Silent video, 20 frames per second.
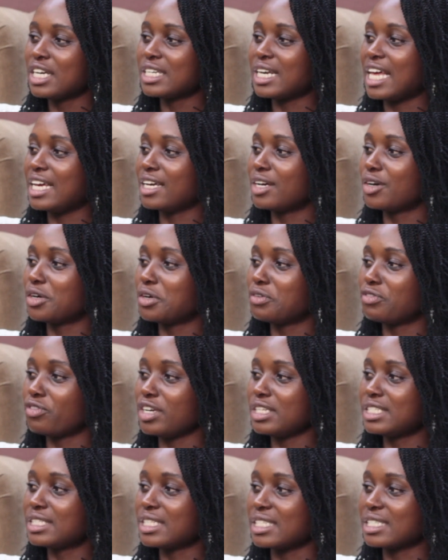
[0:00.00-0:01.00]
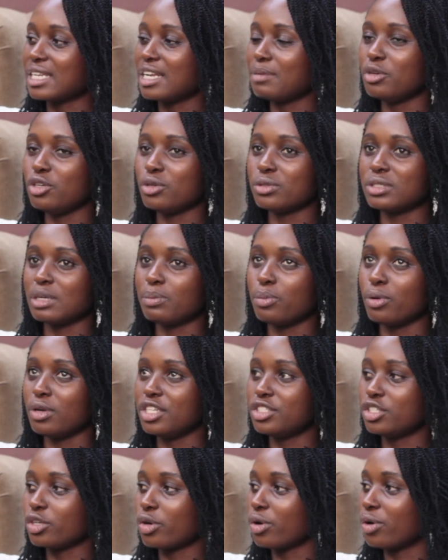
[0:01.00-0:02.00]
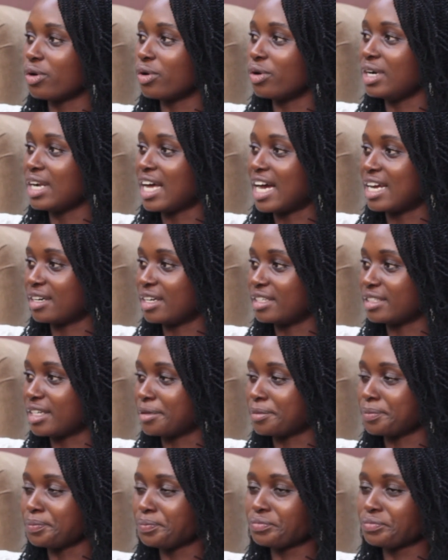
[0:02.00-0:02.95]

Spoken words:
Like, for instance, let me use the political arena.